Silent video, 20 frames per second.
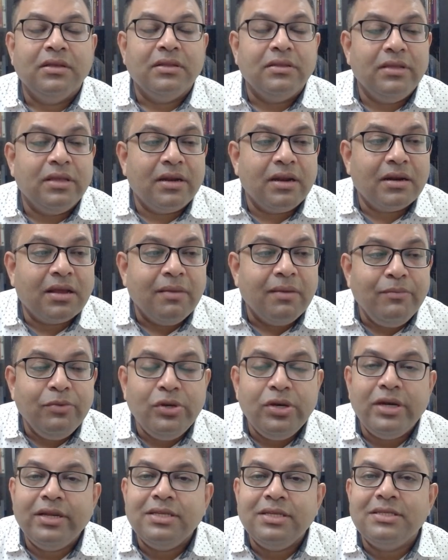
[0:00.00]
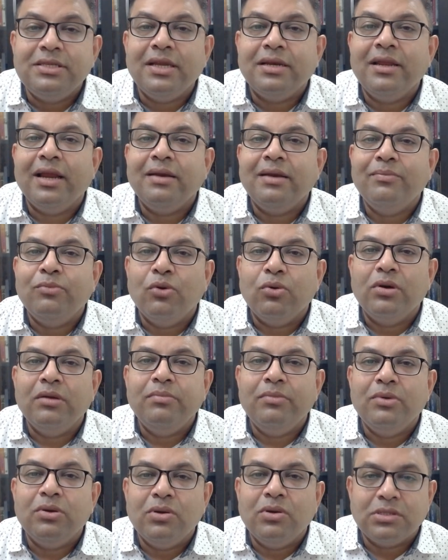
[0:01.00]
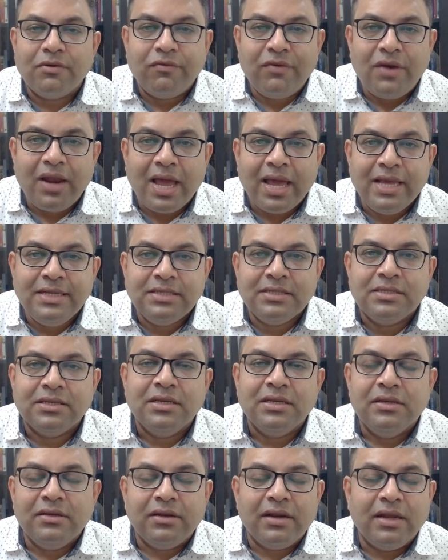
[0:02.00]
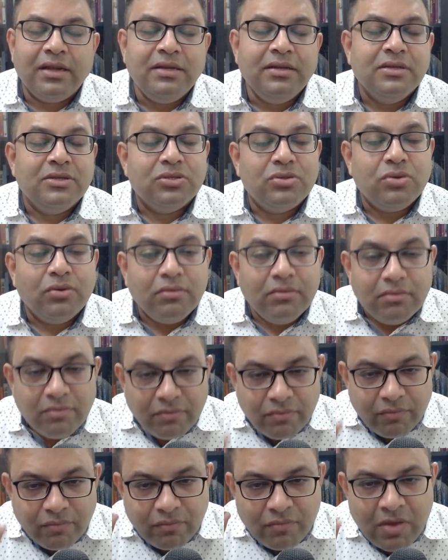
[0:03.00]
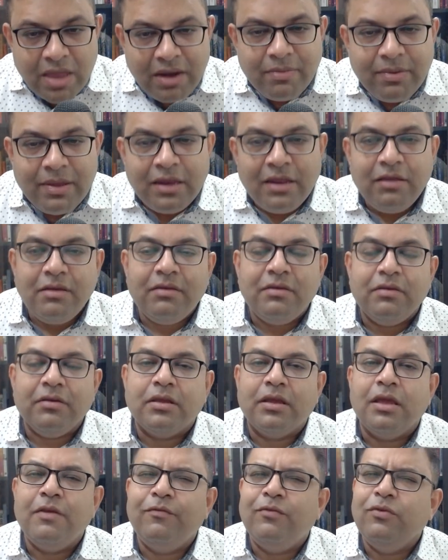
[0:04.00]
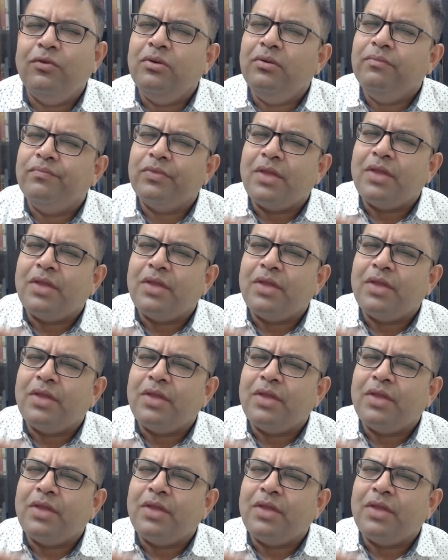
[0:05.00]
There are communities that get broken because of lies, right? So very, very careful.